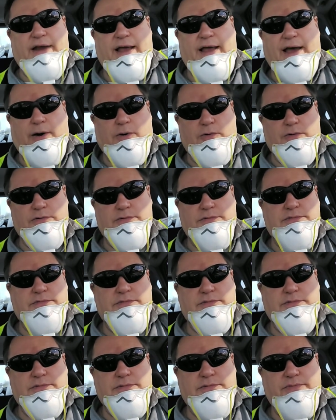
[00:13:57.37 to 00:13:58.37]
out,
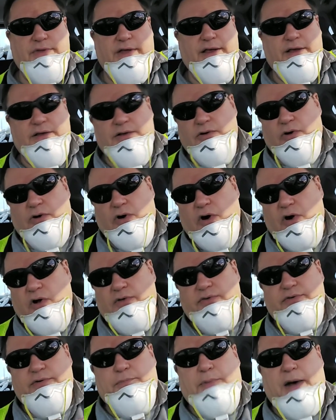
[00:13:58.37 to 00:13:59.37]
like all
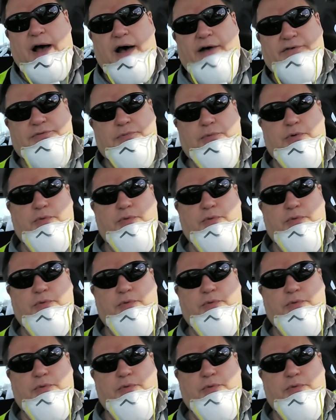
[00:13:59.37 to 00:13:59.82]
the possible